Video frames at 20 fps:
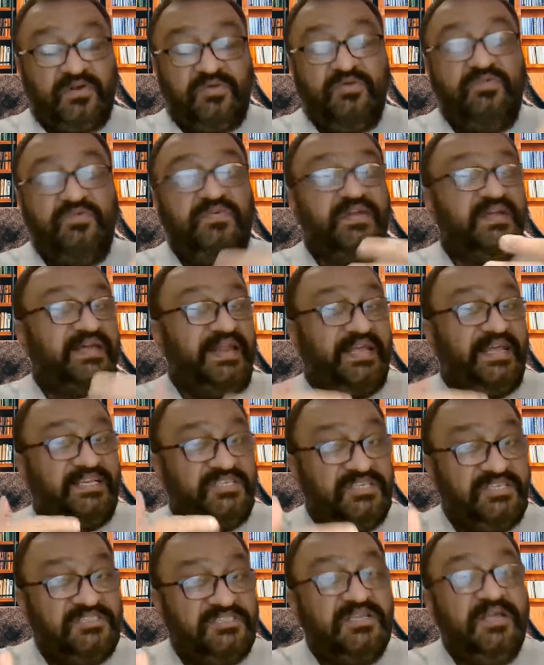go for
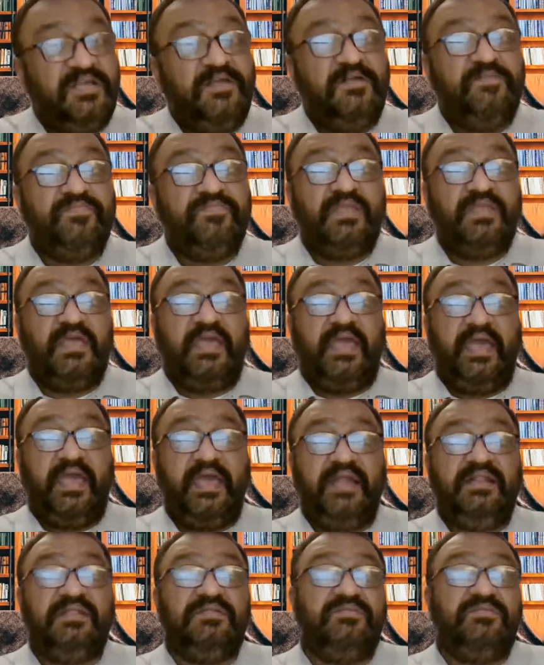corrections,
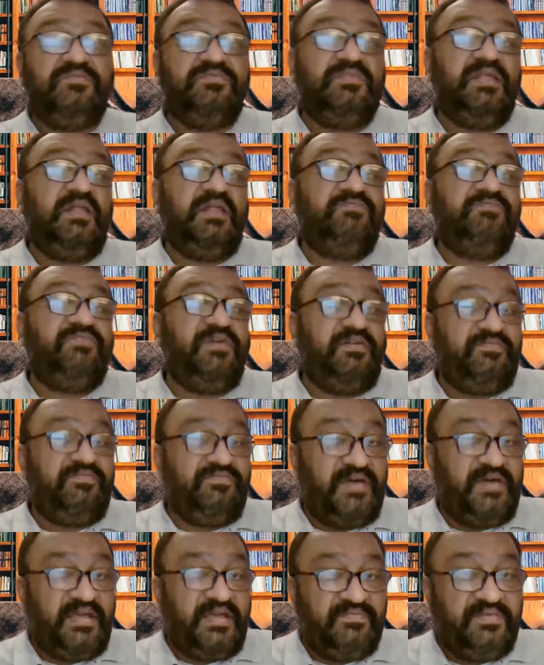and then for
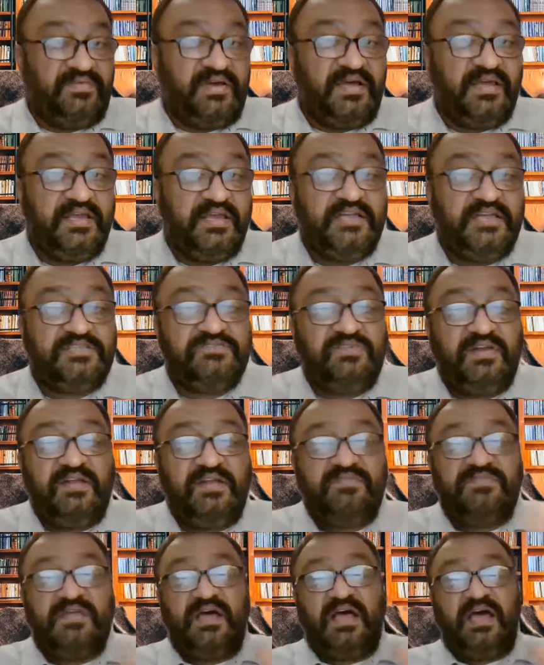viva. It's one
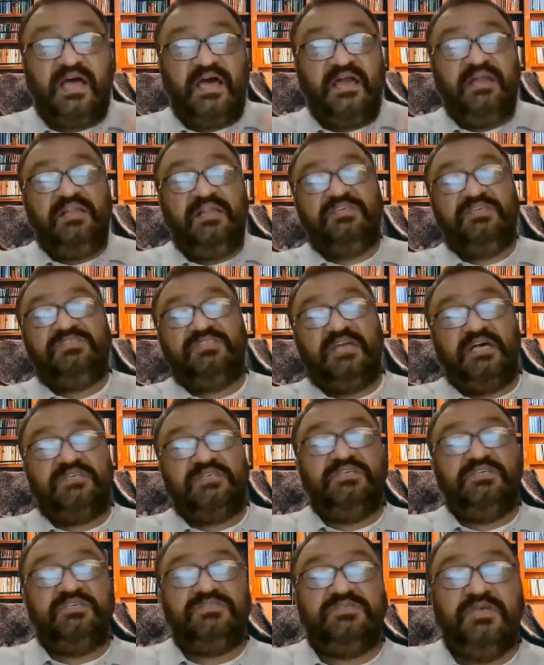of the earliest
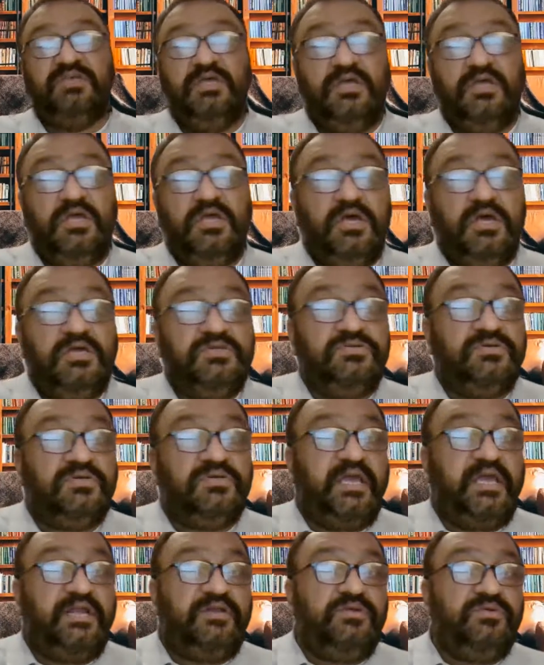chances you
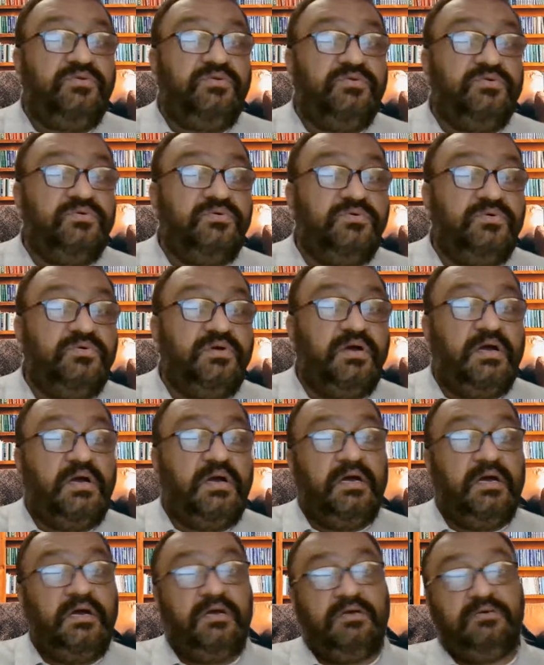get
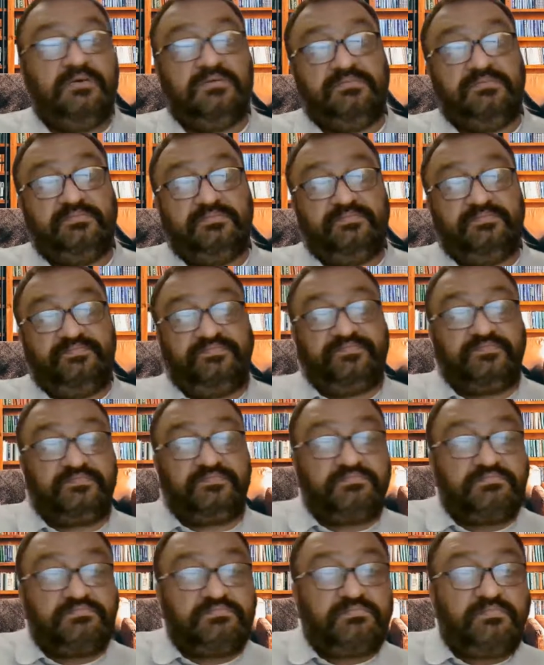to
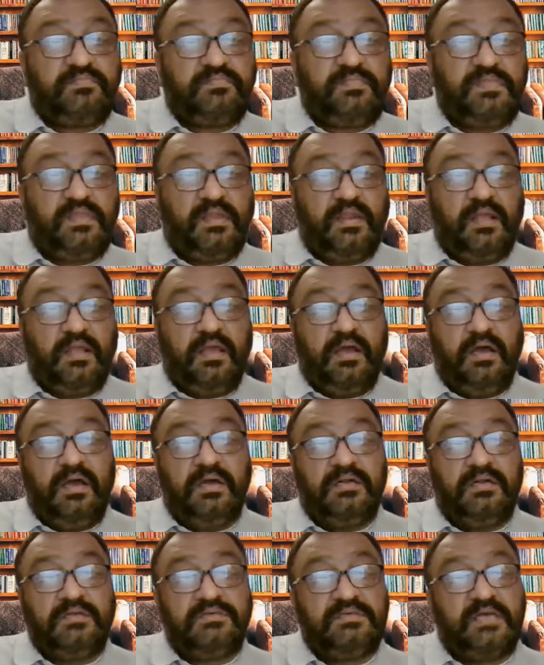
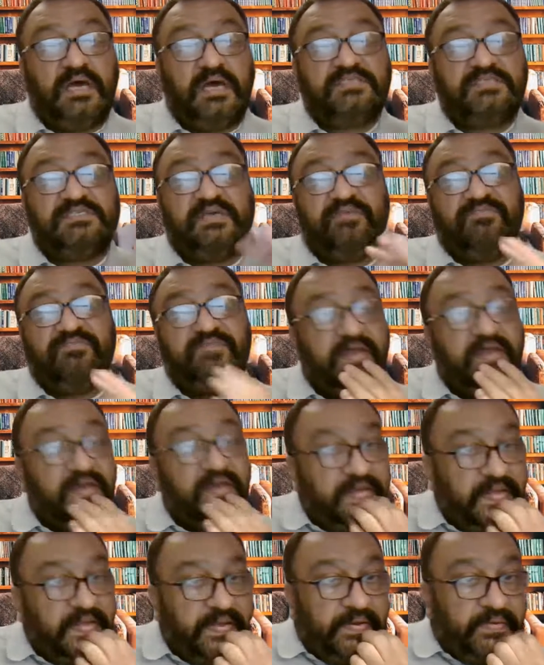talk
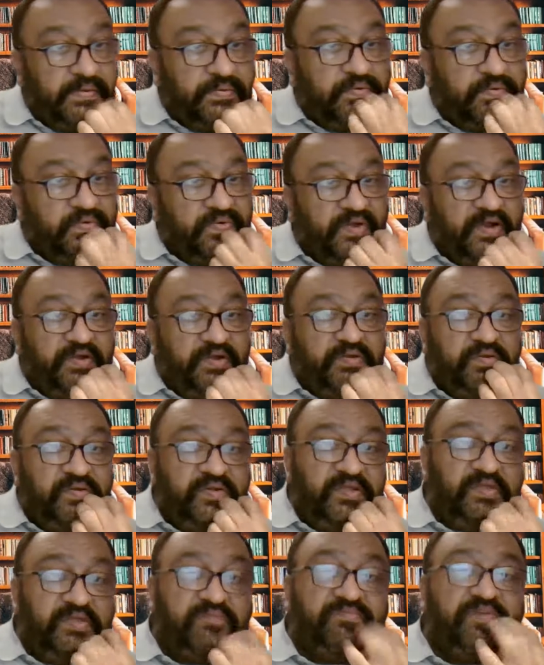someone who will not
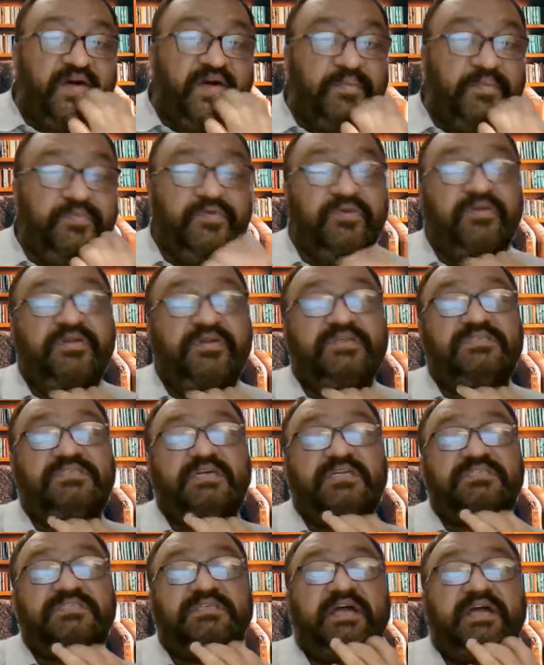only inform your
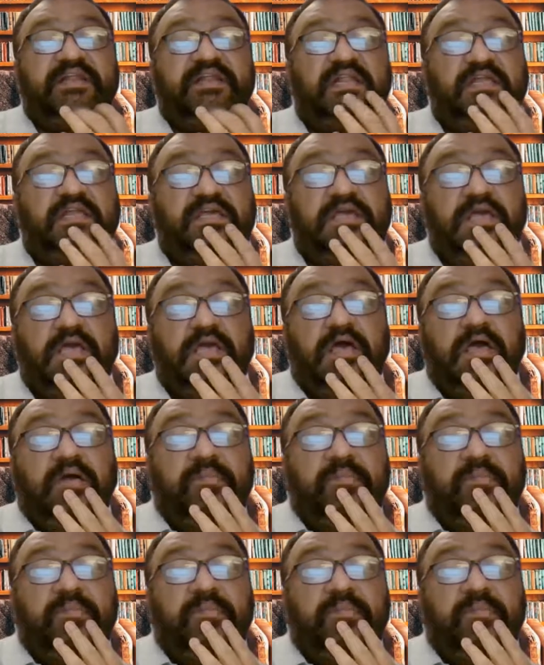research ideally,